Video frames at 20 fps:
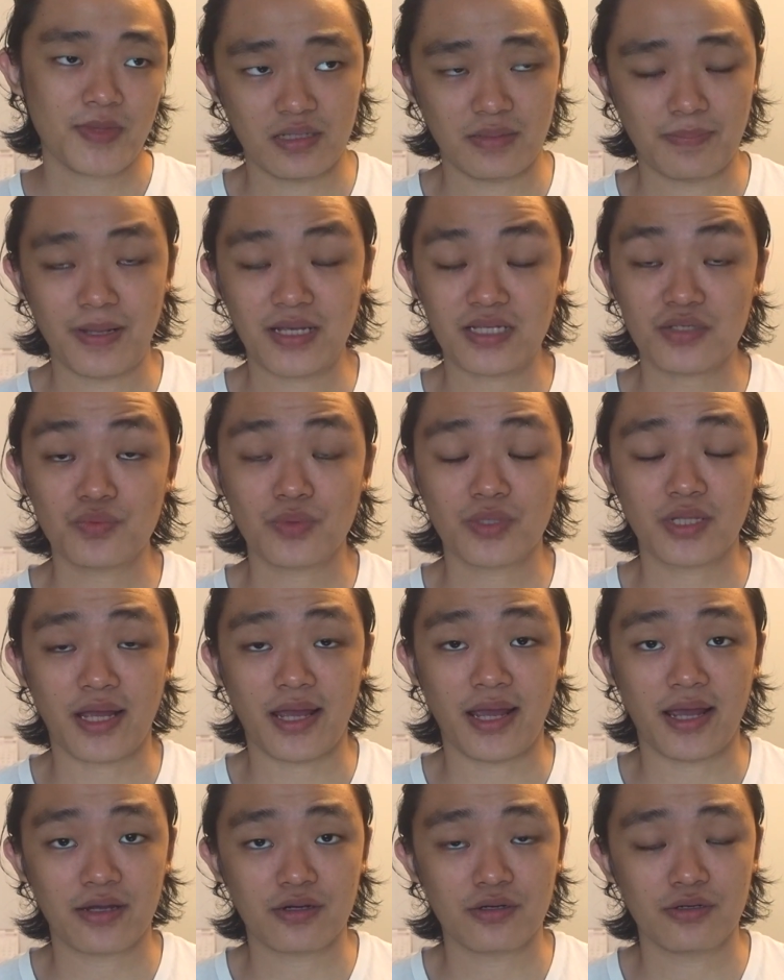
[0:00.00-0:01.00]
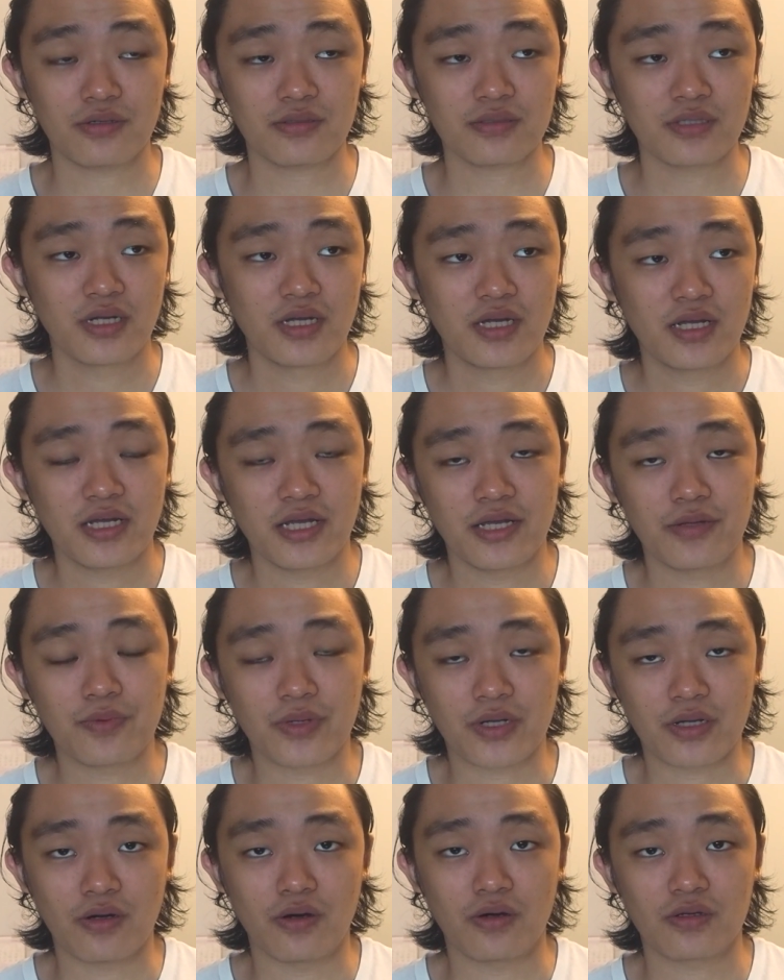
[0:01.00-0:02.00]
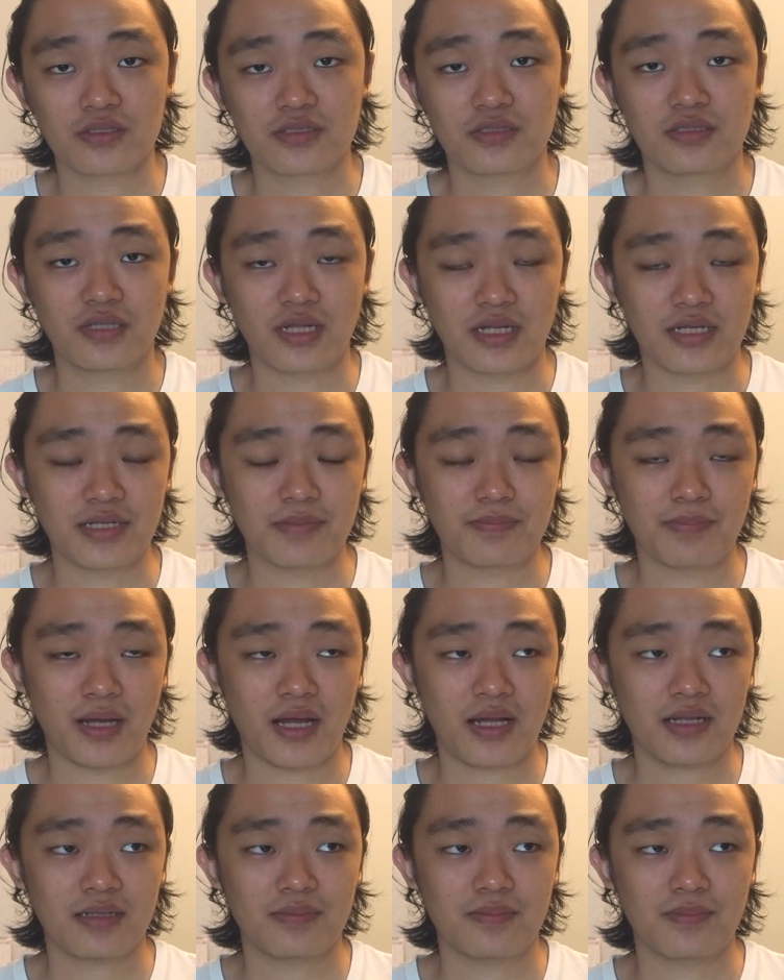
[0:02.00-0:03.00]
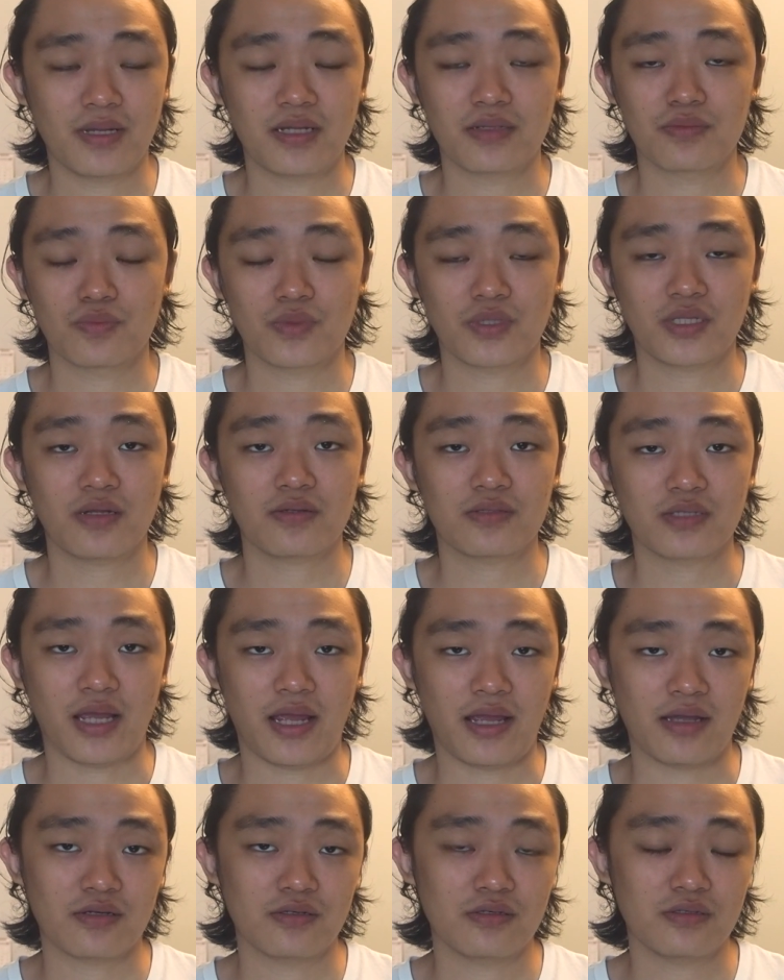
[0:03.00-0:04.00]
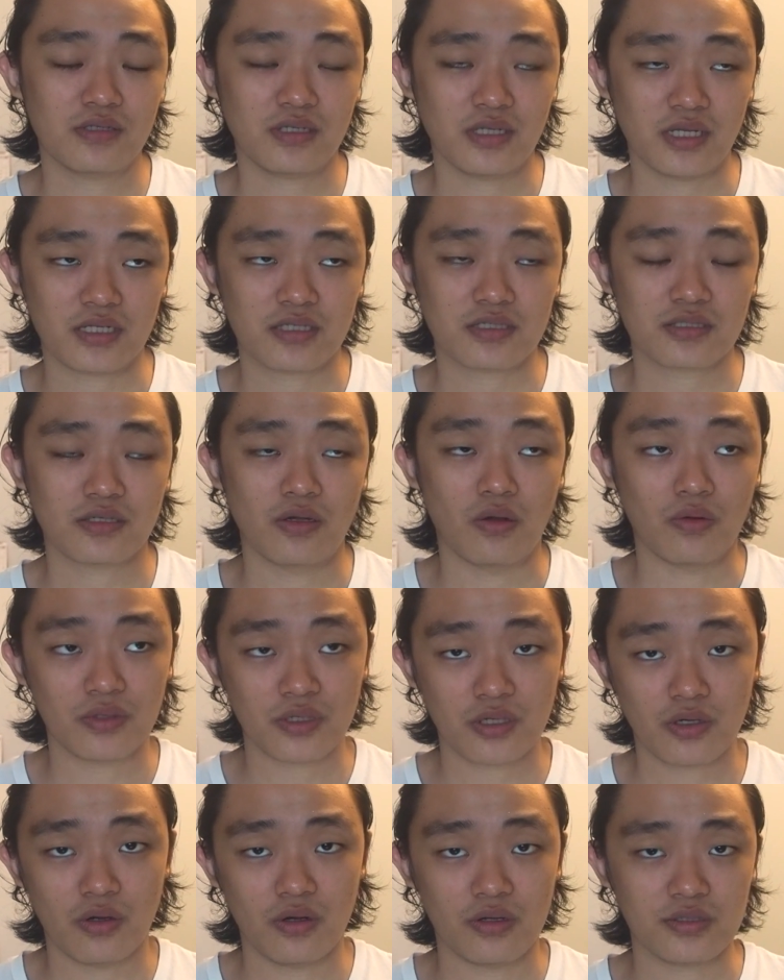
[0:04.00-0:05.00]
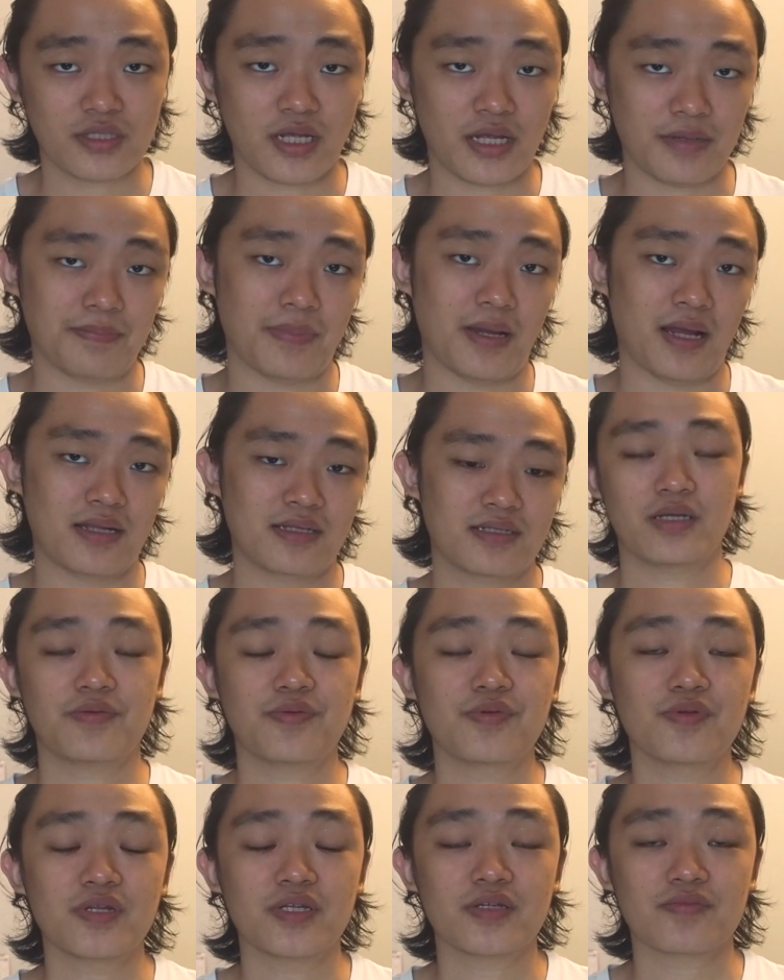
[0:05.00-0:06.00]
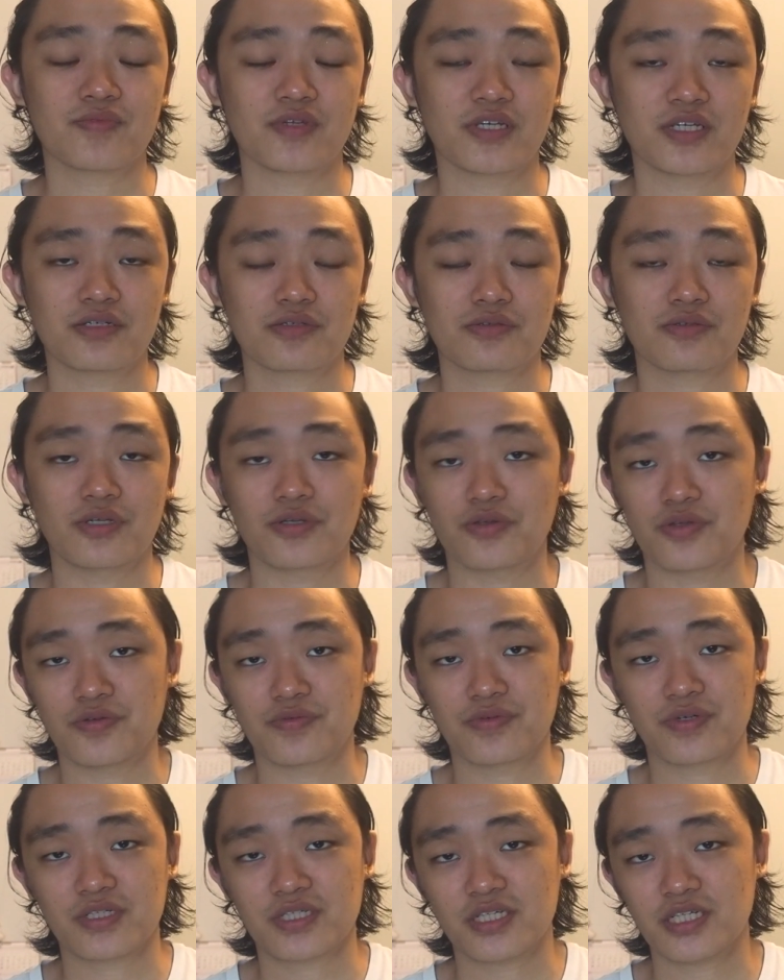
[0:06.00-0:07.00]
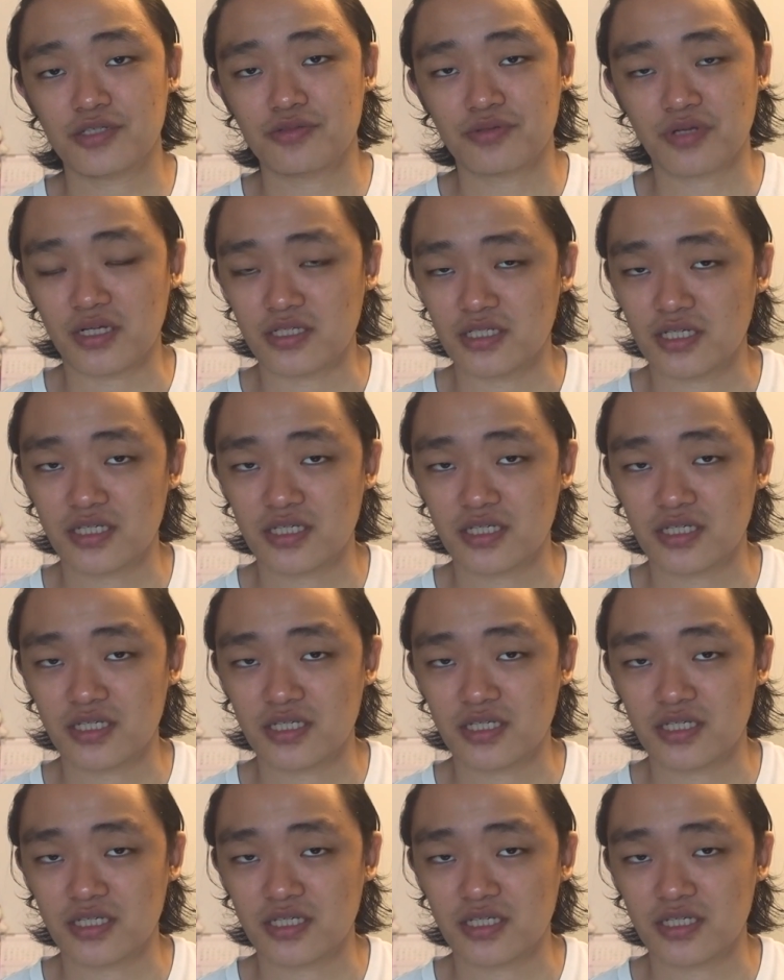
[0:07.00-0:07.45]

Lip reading: And the bus with the aircon, it will cost 13 baht, but without the aircon, it only costs 8 baht. If you live near to the university, you can